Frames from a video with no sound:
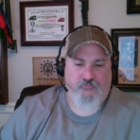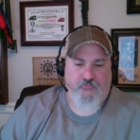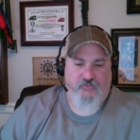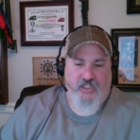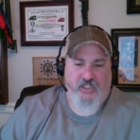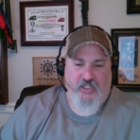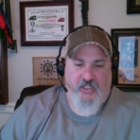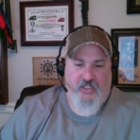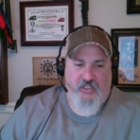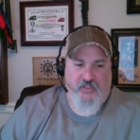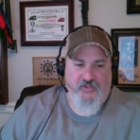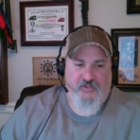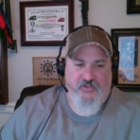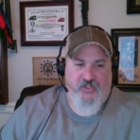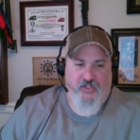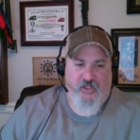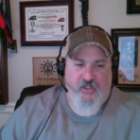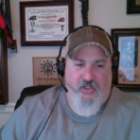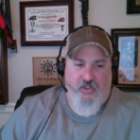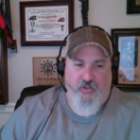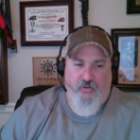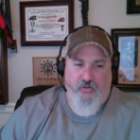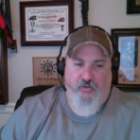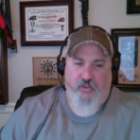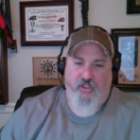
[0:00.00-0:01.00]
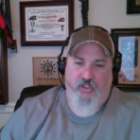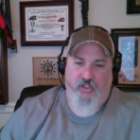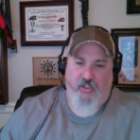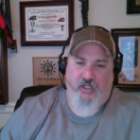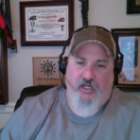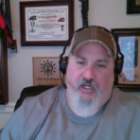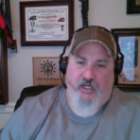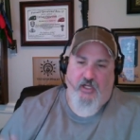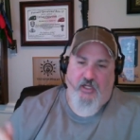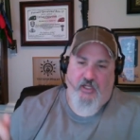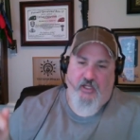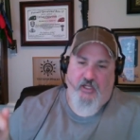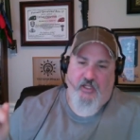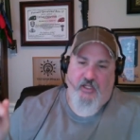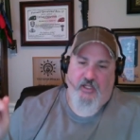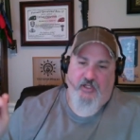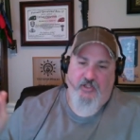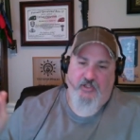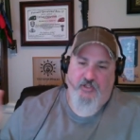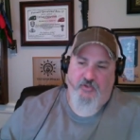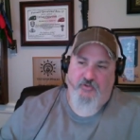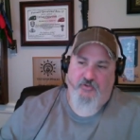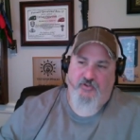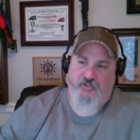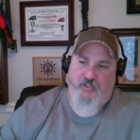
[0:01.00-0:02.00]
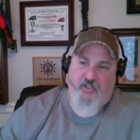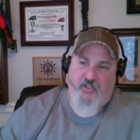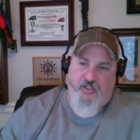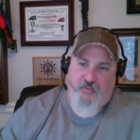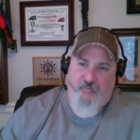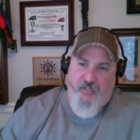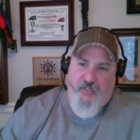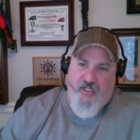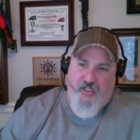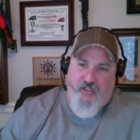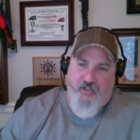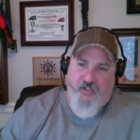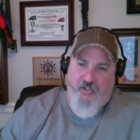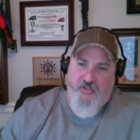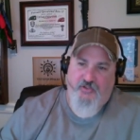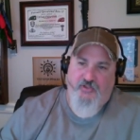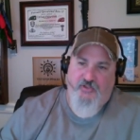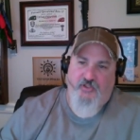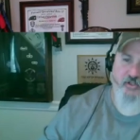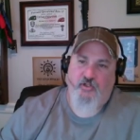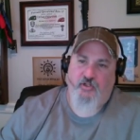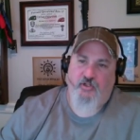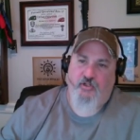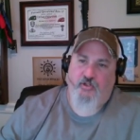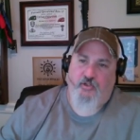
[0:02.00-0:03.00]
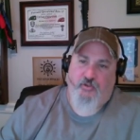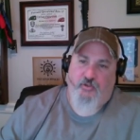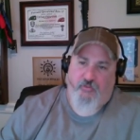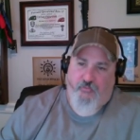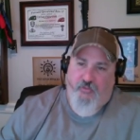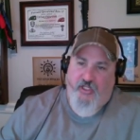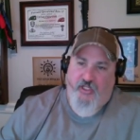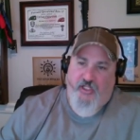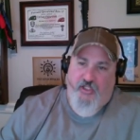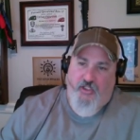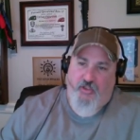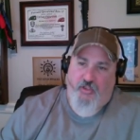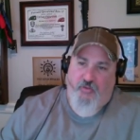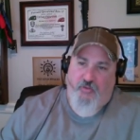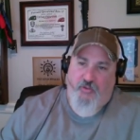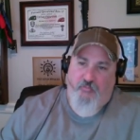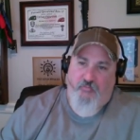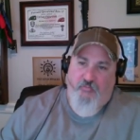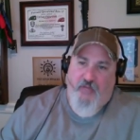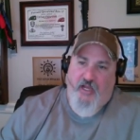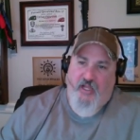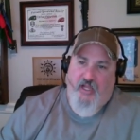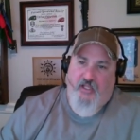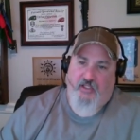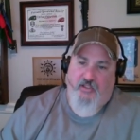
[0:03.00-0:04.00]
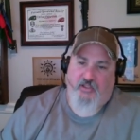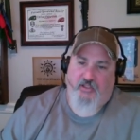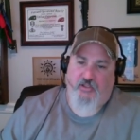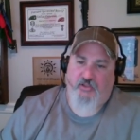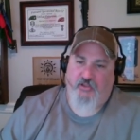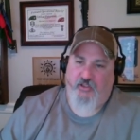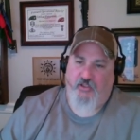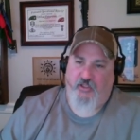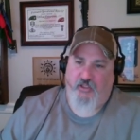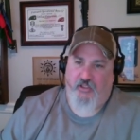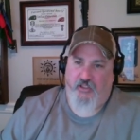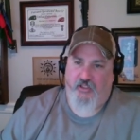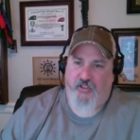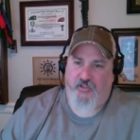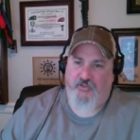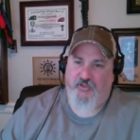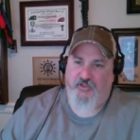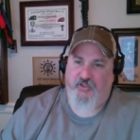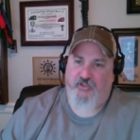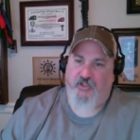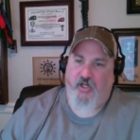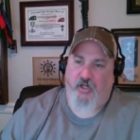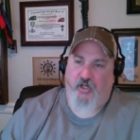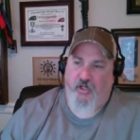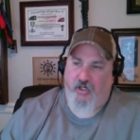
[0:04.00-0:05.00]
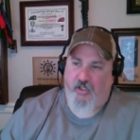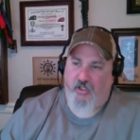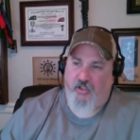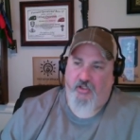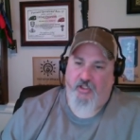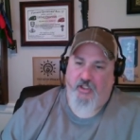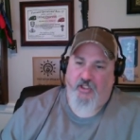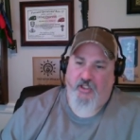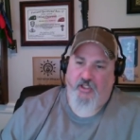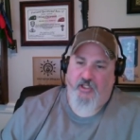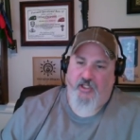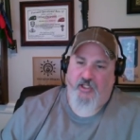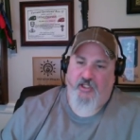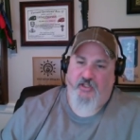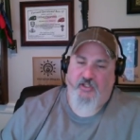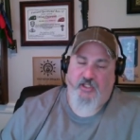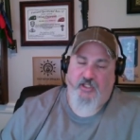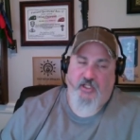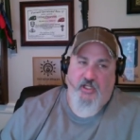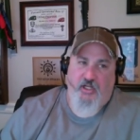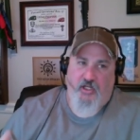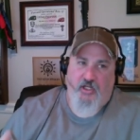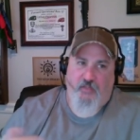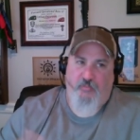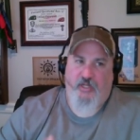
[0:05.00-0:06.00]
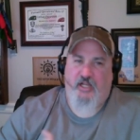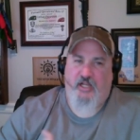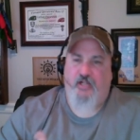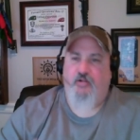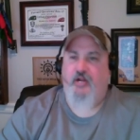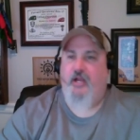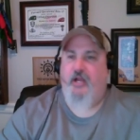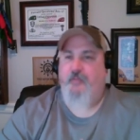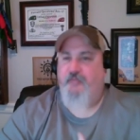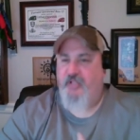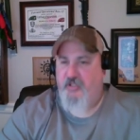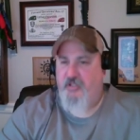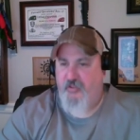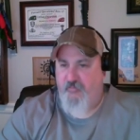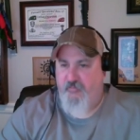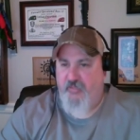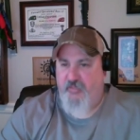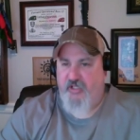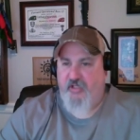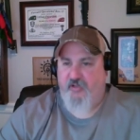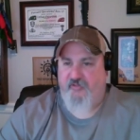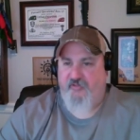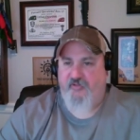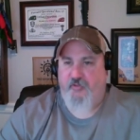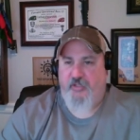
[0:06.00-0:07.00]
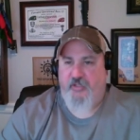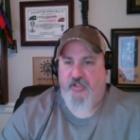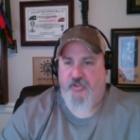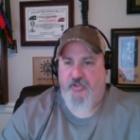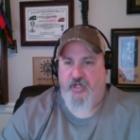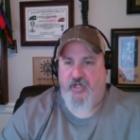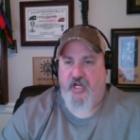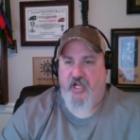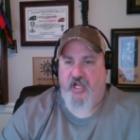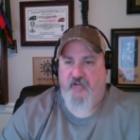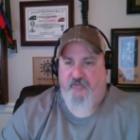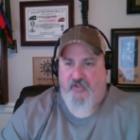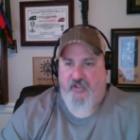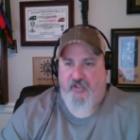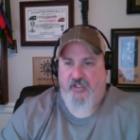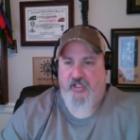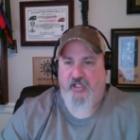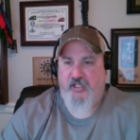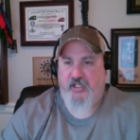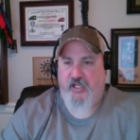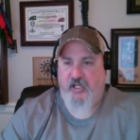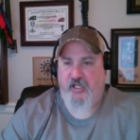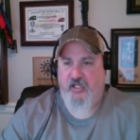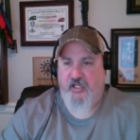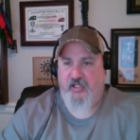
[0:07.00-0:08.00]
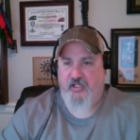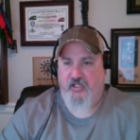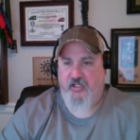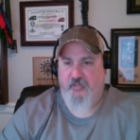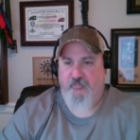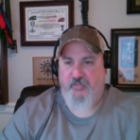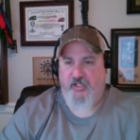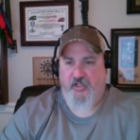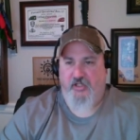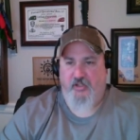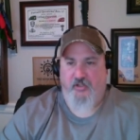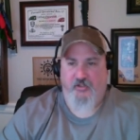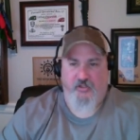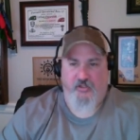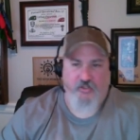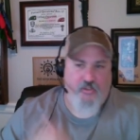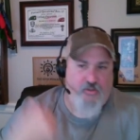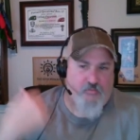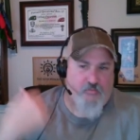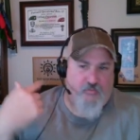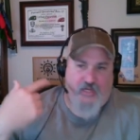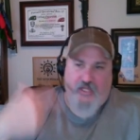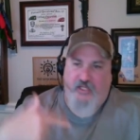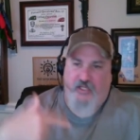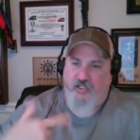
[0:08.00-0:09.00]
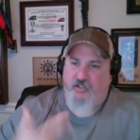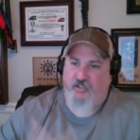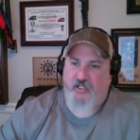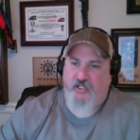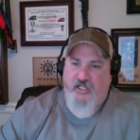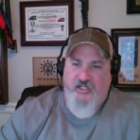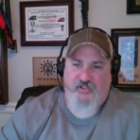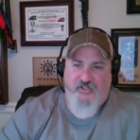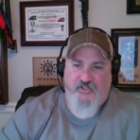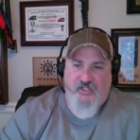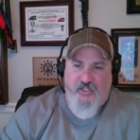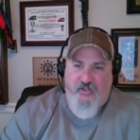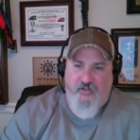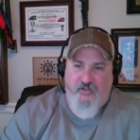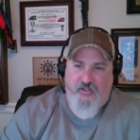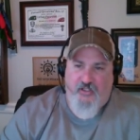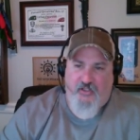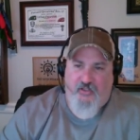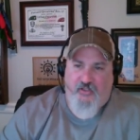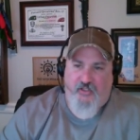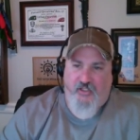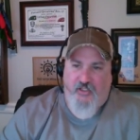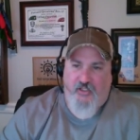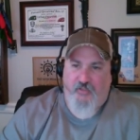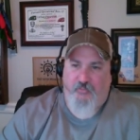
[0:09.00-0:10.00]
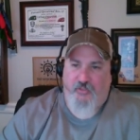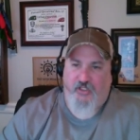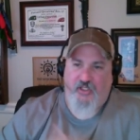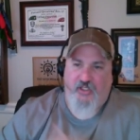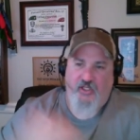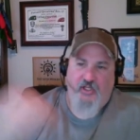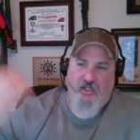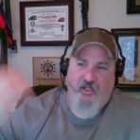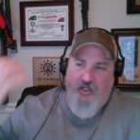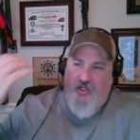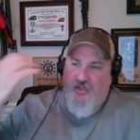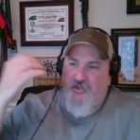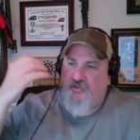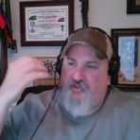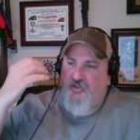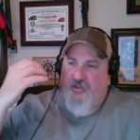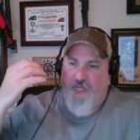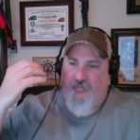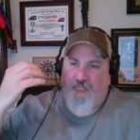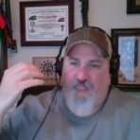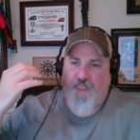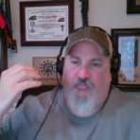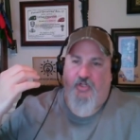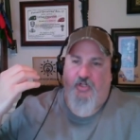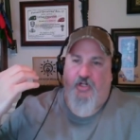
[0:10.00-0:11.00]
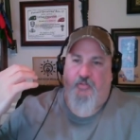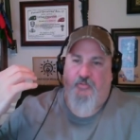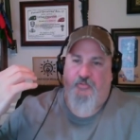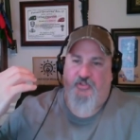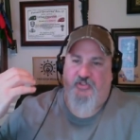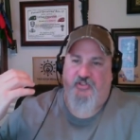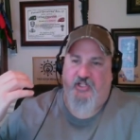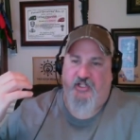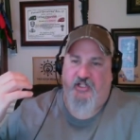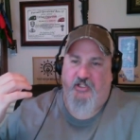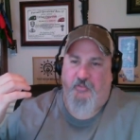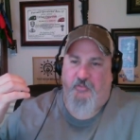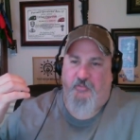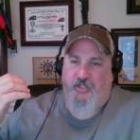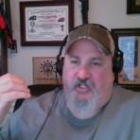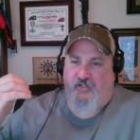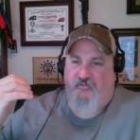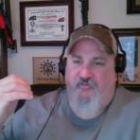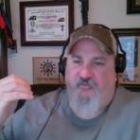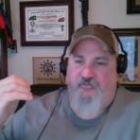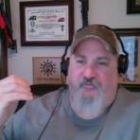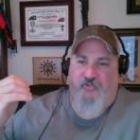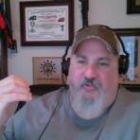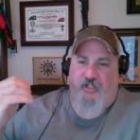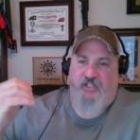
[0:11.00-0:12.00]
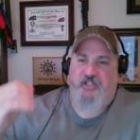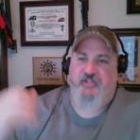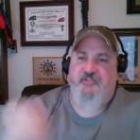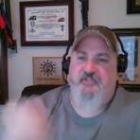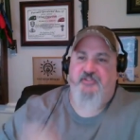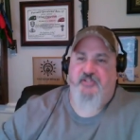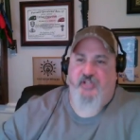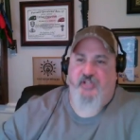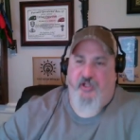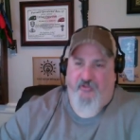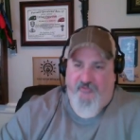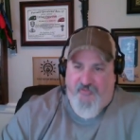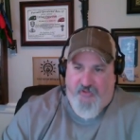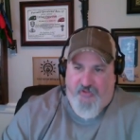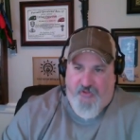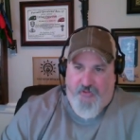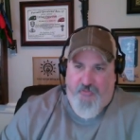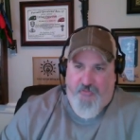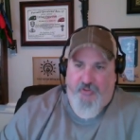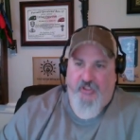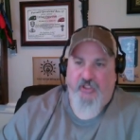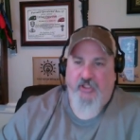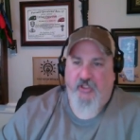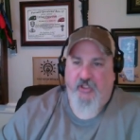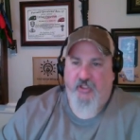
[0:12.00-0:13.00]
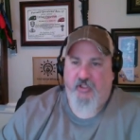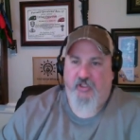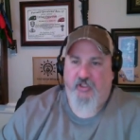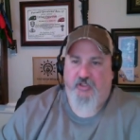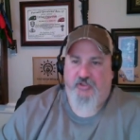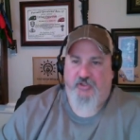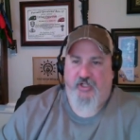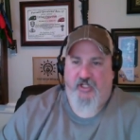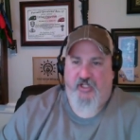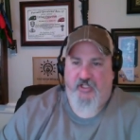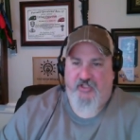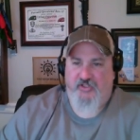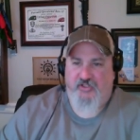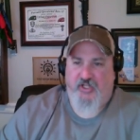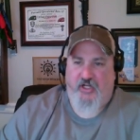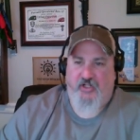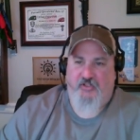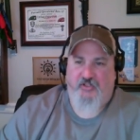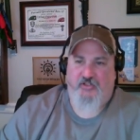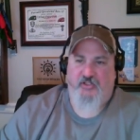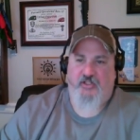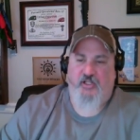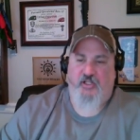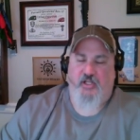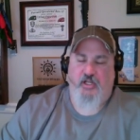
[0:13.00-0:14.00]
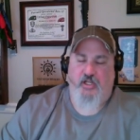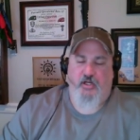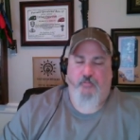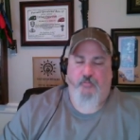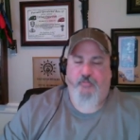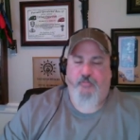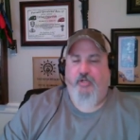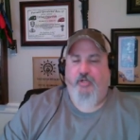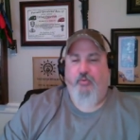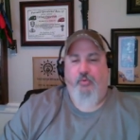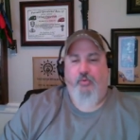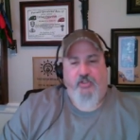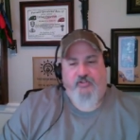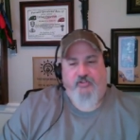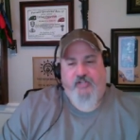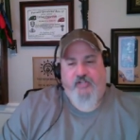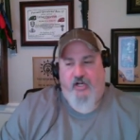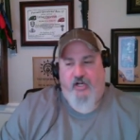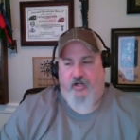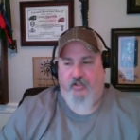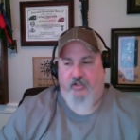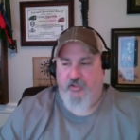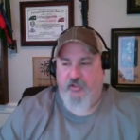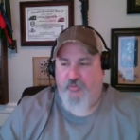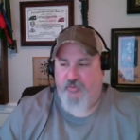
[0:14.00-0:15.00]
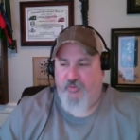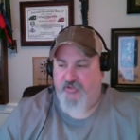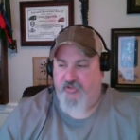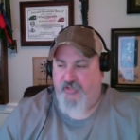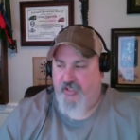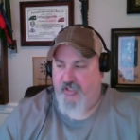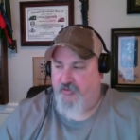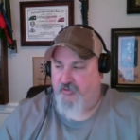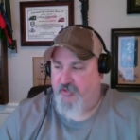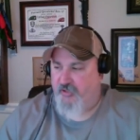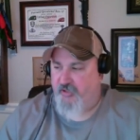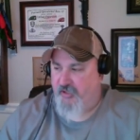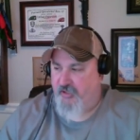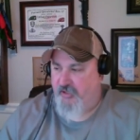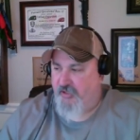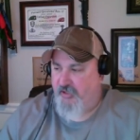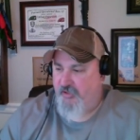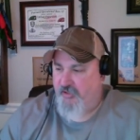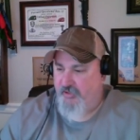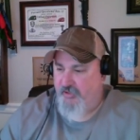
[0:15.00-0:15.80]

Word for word: and so I had used the commander's radio and mic uh, to call in the air, but I grabbed an MBITR from our driver. He had an MBITR, no mic or headset or anything, but so I'm almost like I'm on a freaking cell phone trying to talk to the air. But it worked out. It worked out good.